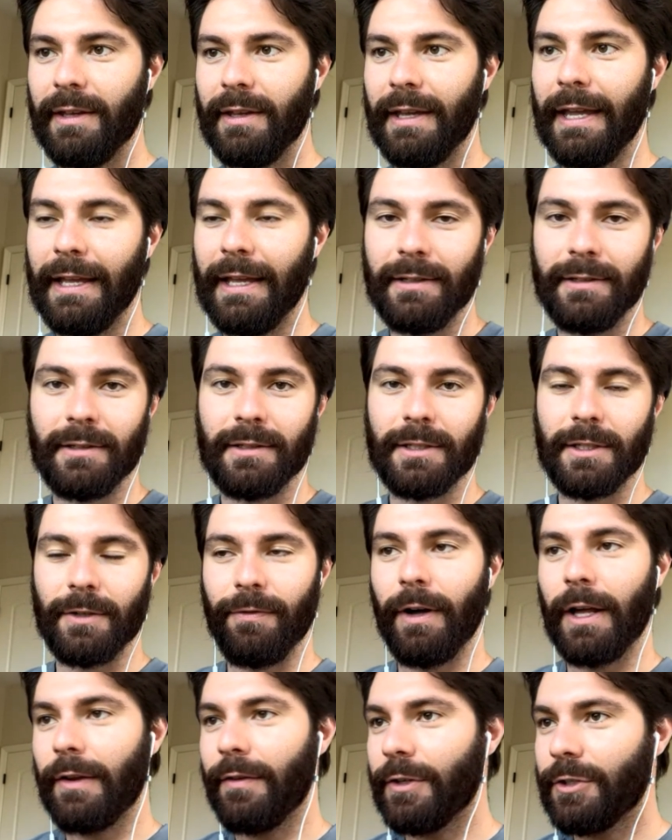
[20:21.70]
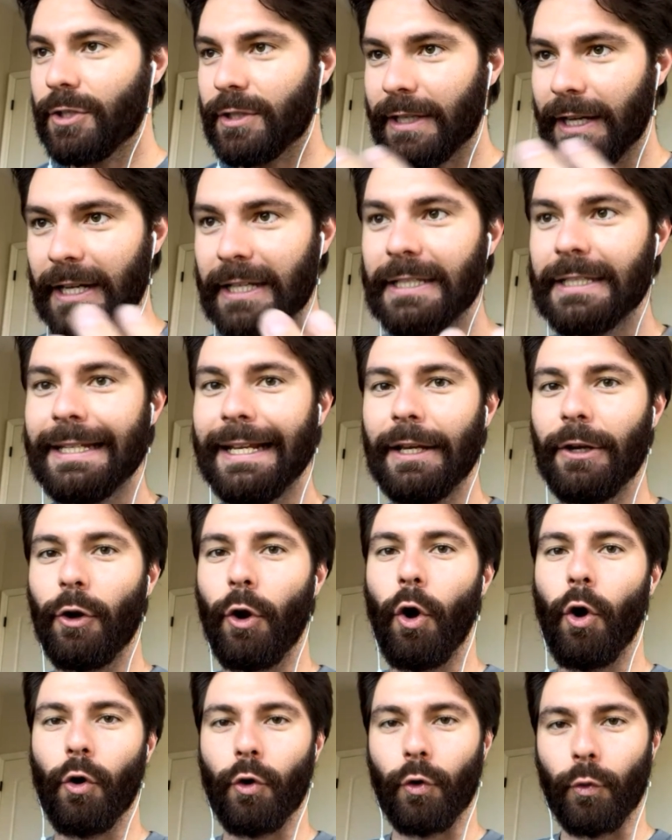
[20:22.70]
And Stefanovic has kind of seen it
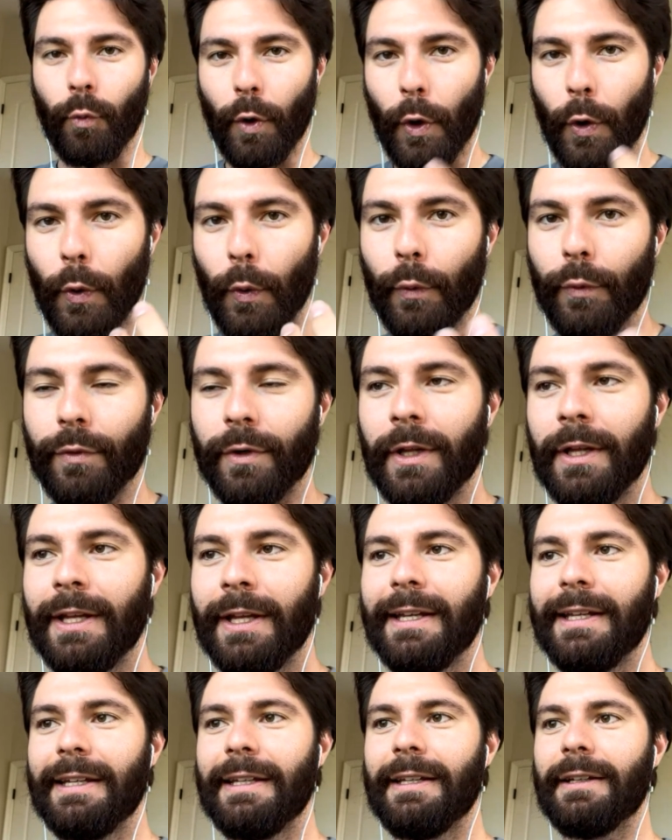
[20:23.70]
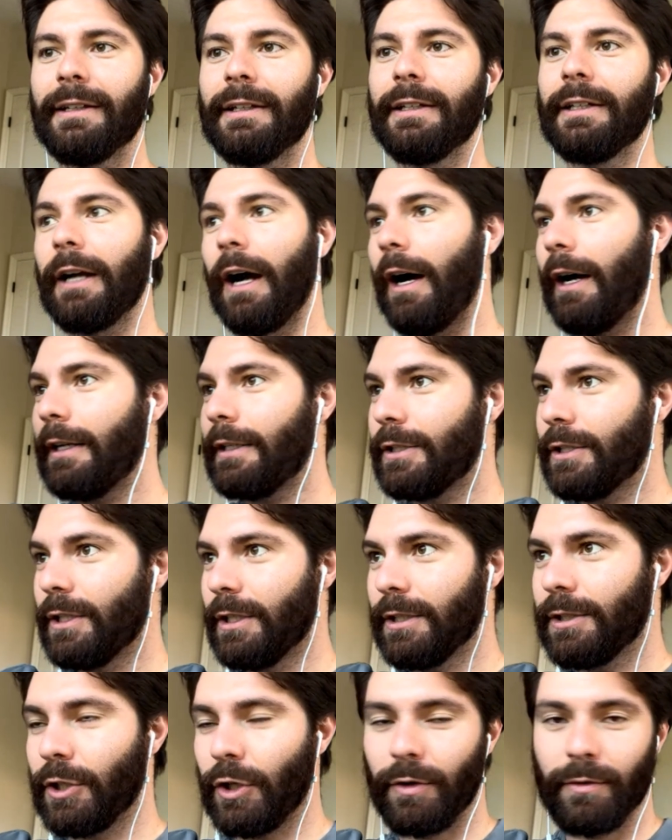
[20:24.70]
all, grown, gone to
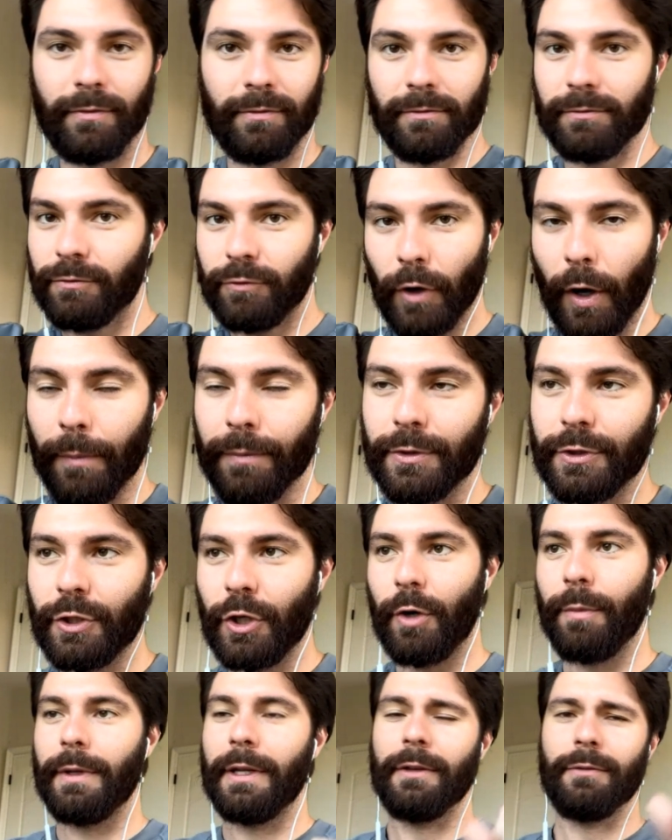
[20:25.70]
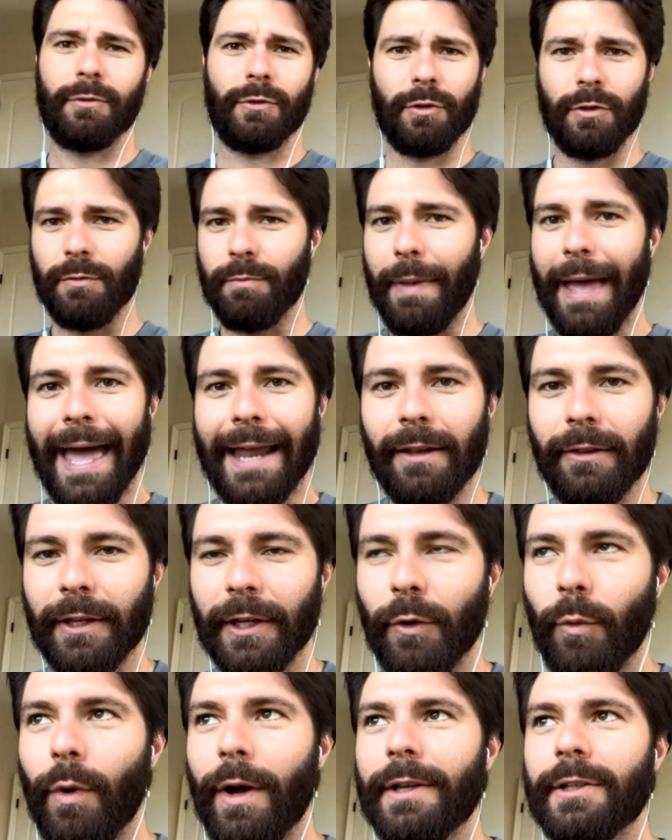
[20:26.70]
Ser- from Serbia,
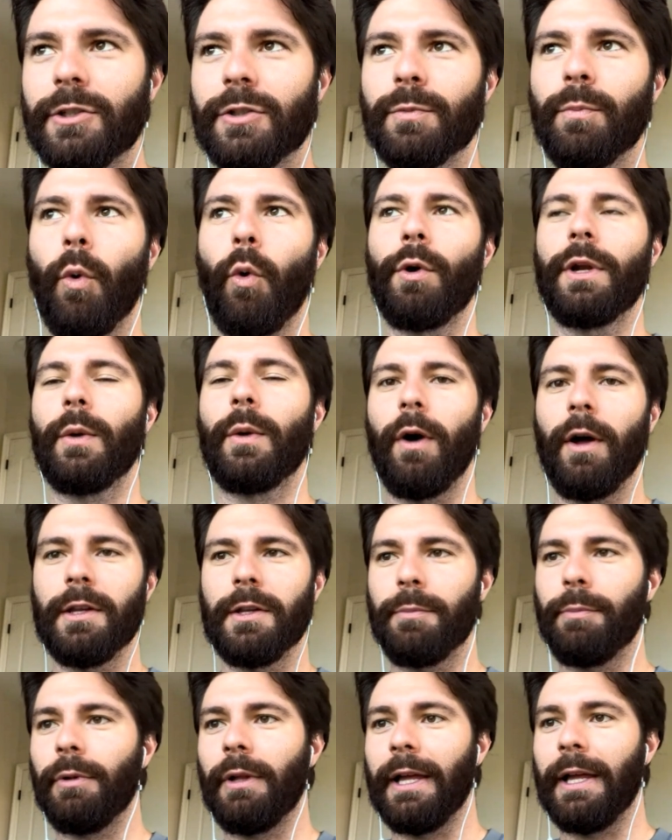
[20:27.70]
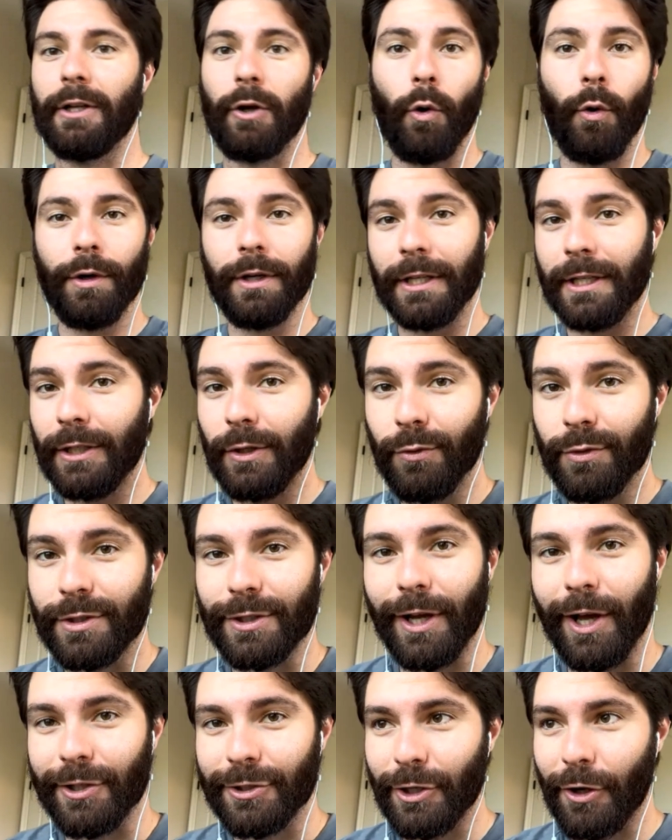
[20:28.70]
battling what sport he wanted to play, going to
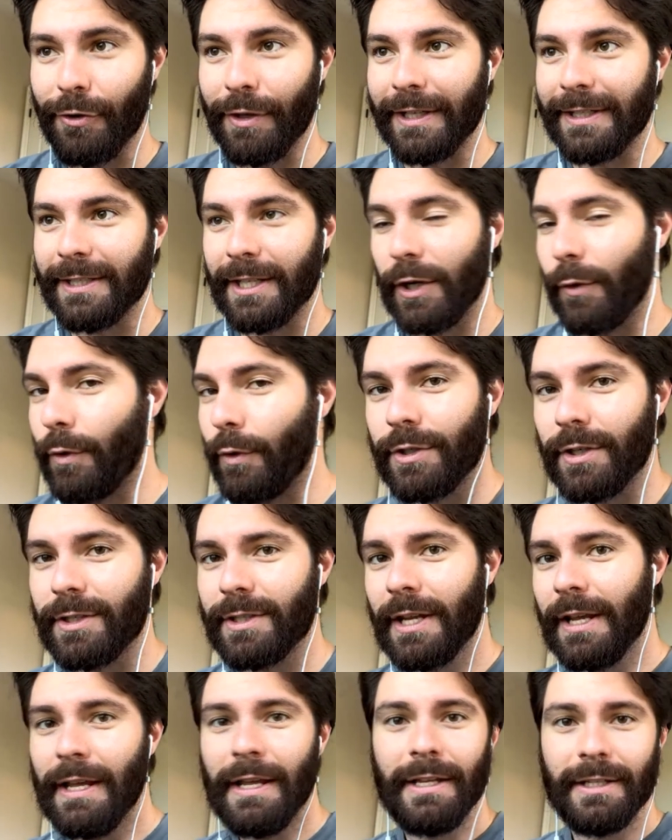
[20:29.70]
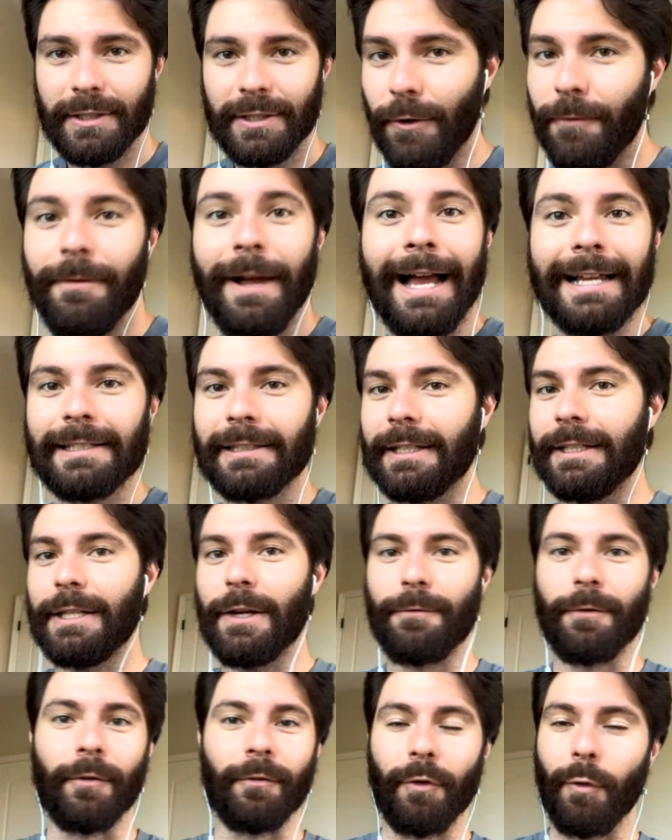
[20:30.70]
Utah, Salt Lake City, which is still vastly
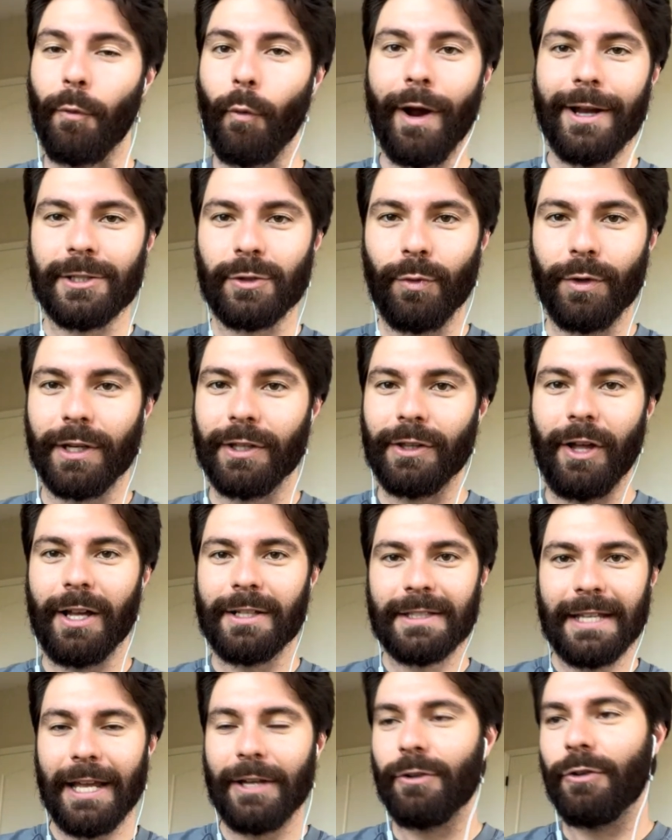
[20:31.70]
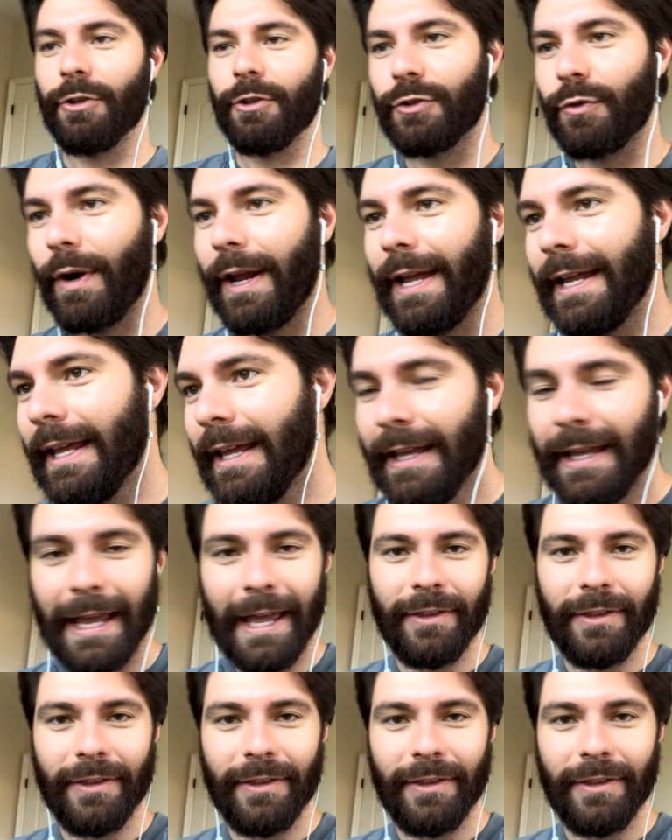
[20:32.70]
different from Westwood in Los Angeles, right?